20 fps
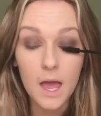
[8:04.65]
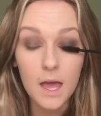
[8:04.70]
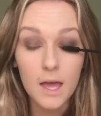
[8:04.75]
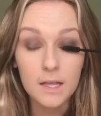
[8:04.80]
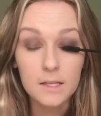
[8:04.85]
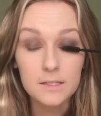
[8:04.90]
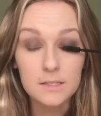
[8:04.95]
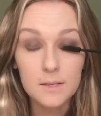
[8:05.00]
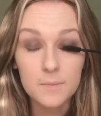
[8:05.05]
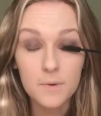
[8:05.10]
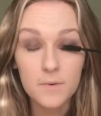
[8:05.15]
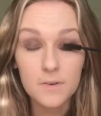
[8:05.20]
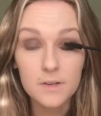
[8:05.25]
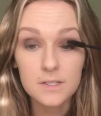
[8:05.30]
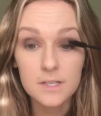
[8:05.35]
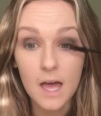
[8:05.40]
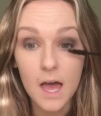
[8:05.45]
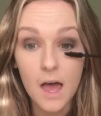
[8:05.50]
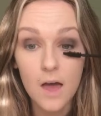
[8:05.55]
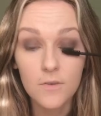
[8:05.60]
And some of
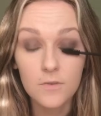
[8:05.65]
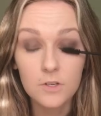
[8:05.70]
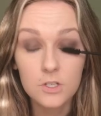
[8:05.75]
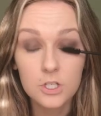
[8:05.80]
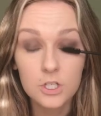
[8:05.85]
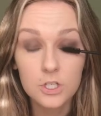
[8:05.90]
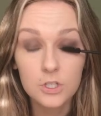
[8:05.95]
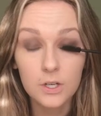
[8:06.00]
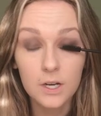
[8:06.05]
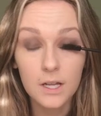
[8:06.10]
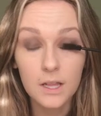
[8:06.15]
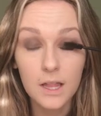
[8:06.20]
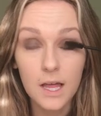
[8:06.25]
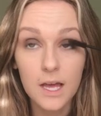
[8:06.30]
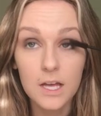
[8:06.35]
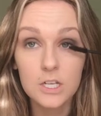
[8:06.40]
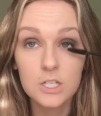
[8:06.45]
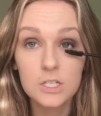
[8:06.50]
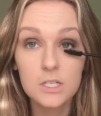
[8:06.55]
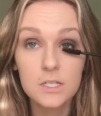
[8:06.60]
us have straight
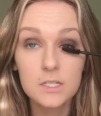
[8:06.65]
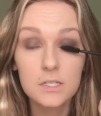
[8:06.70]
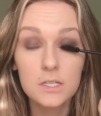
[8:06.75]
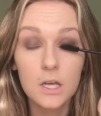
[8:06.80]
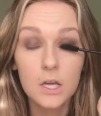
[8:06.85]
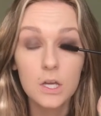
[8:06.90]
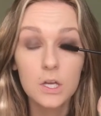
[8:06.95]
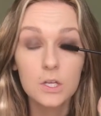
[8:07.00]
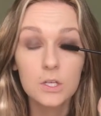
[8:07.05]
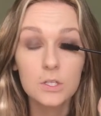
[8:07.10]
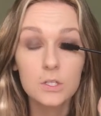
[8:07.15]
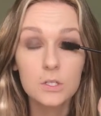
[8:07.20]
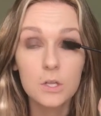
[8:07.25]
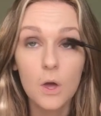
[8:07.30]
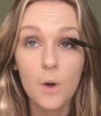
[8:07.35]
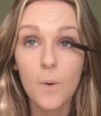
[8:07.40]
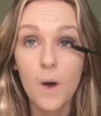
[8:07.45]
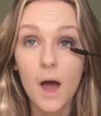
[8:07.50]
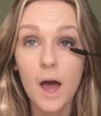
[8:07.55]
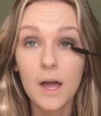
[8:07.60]
lashes.
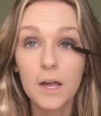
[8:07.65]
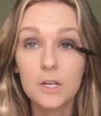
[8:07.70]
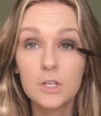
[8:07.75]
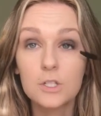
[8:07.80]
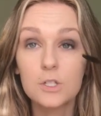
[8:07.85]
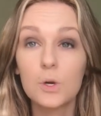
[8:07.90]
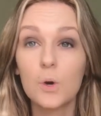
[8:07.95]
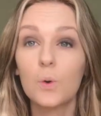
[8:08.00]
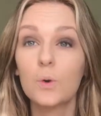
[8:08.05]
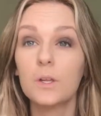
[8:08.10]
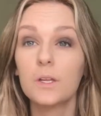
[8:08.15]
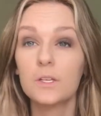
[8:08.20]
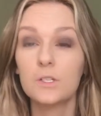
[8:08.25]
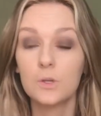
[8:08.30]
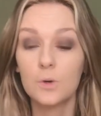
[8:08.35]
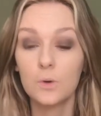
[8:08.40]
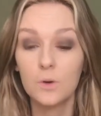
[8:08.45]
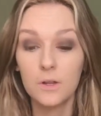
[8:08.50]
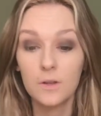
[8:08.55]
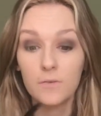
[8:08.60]
So I
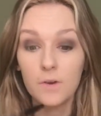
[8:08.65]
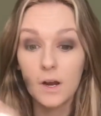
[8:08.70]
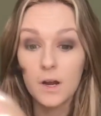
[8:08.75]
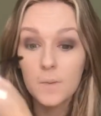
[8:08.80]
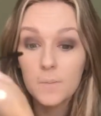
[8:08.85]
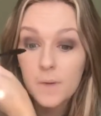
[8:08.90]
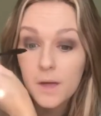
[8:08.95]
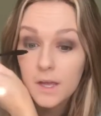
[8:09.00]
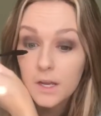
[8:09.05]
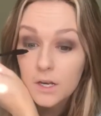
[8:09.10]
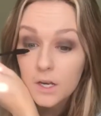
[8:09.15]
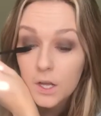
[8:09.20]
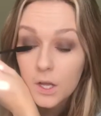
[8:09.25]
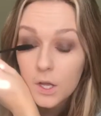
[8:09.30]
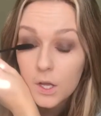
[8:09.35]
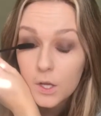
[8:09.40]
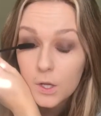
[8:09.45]
totally recommend